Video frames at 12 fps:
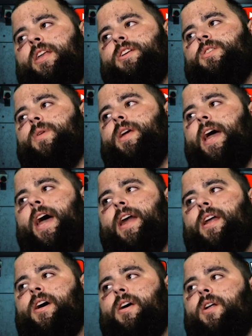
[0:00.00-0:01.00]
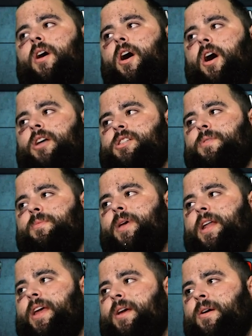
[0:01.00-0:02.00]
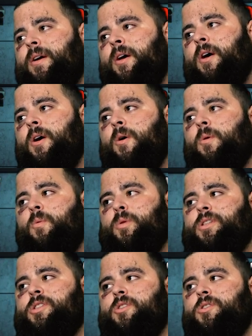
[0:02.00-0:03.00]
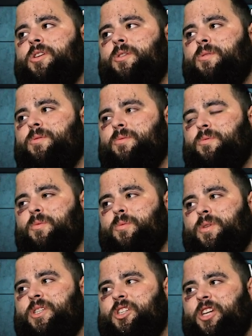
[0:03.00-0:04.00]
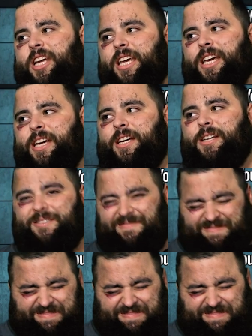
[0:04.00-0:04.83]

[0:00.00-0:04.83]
This week I had an awesome meeting with Susan Wojcicki.